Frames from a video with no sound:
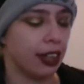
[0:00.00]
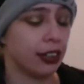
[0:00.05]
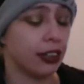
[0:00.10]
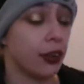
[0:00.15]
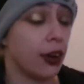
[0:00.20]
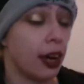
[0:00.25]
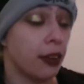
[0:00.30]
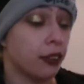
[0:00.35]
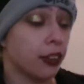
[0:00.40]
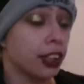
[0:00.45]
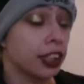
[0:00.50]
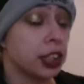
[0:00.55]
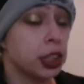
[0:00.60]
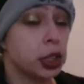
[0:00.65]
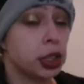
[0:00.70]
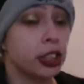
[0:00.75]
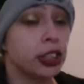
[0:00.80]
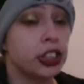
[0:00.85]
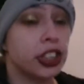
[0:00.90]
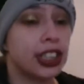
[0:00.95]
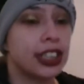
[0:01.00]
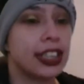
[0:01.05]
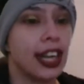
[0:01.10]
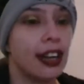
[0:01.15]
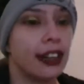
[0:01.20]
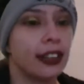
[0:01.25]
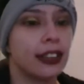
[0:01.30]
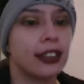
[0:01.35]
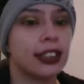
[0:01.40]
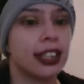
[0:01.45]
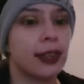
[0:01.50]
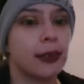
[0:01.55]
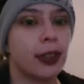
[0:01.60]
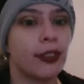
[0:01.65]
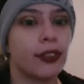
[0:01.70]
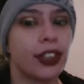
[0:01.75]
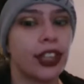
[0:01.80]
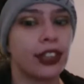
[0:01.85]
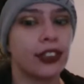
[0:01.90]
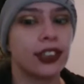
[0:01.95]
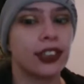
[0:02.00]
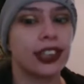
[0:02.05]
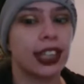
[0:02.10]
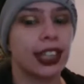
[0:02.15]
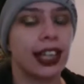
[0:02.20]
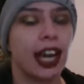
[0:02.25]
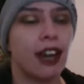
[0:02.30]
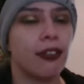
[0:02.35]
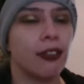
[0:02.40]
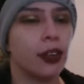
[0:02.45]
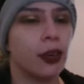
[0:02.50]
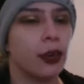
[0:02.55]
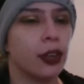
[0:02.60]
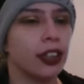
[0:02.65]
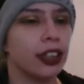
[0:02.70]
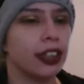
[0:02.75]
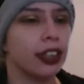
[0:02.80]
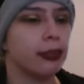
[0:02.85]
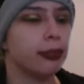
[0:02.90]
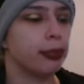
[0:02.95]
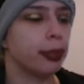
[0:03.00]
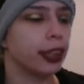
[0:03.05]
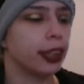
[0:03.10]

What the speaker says: I don't know. I really should just edit some of the videos that I have recorded,